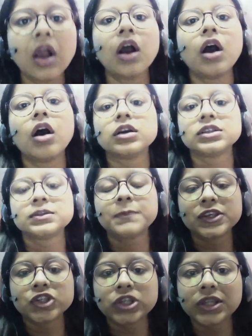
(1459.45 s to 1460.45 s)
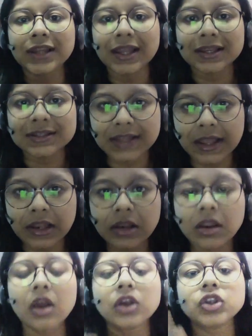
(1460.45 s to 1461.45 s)
uh, especially in Excel,
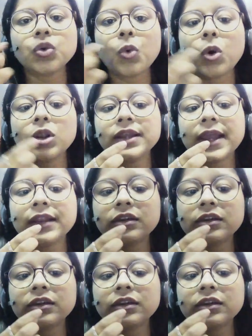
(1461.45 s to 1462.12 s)
you all get